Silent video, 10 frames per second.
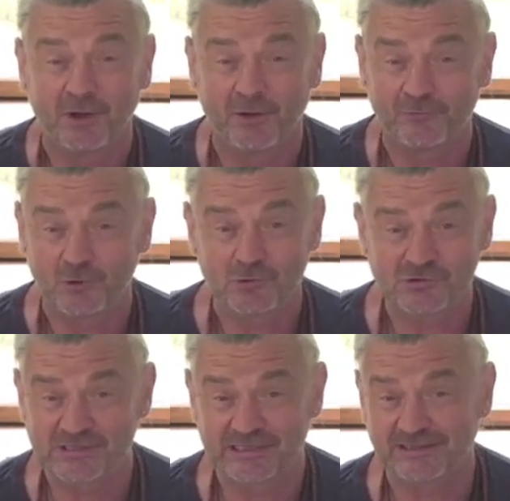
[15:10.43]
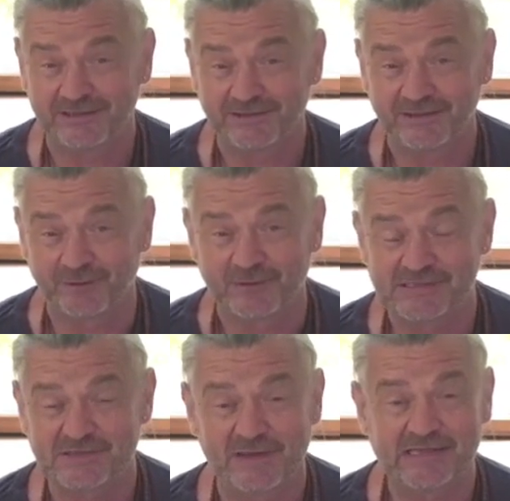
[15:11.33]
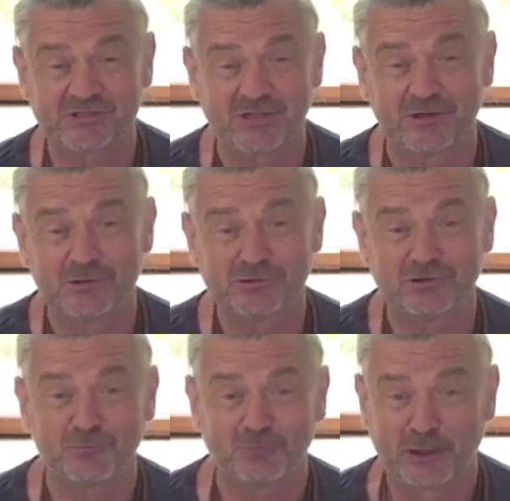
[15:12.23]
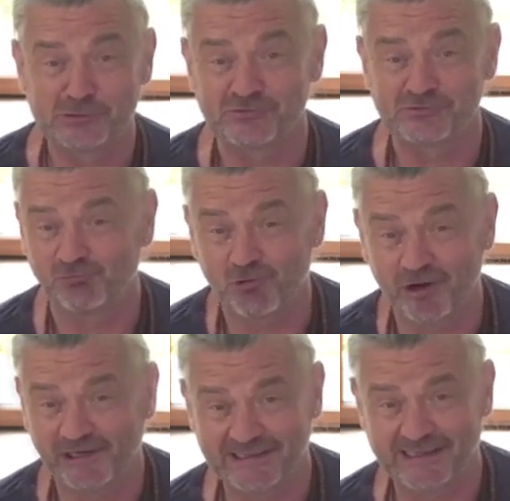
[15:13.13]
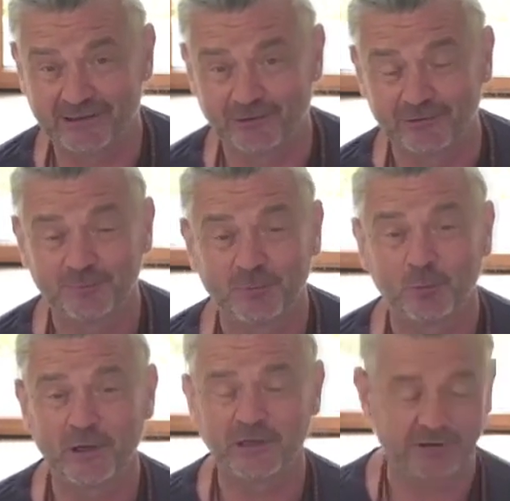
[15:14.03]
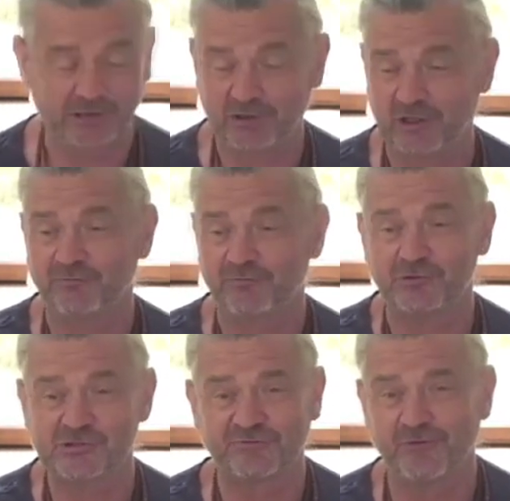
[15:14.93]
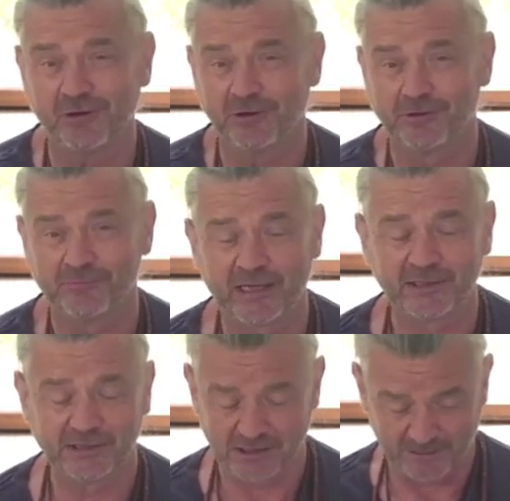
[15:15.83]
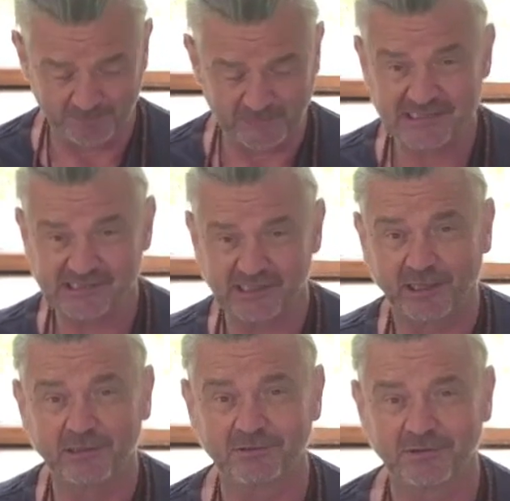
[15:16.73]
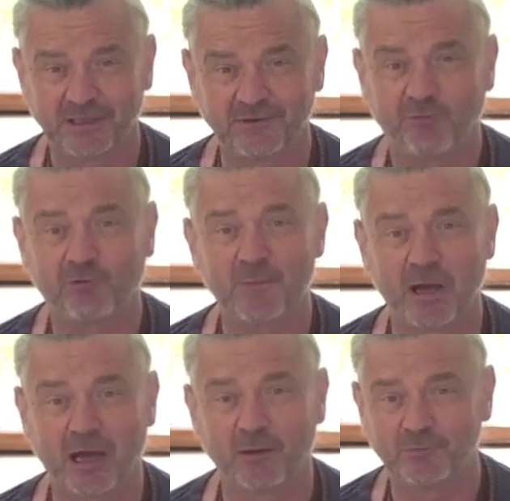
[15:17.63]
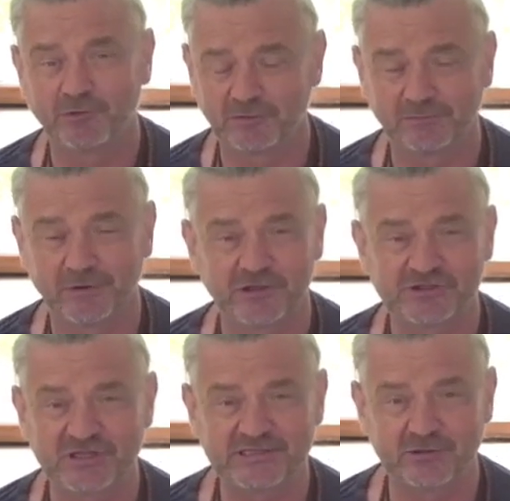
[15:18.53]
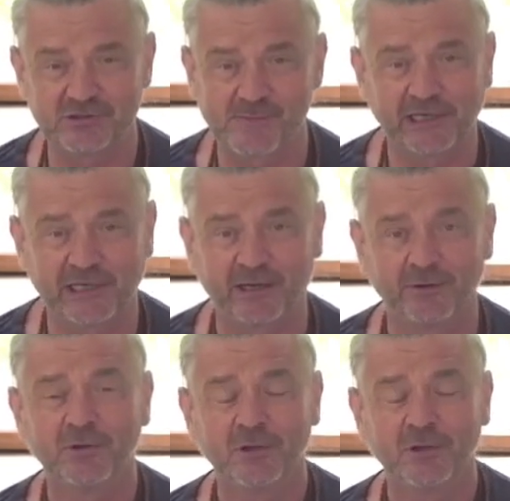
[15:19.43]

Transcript: Of course, it, you know, it's, it slows dog pose right down but when if you just followed that, I'm guessing if you come up and, and you're sitting or something now,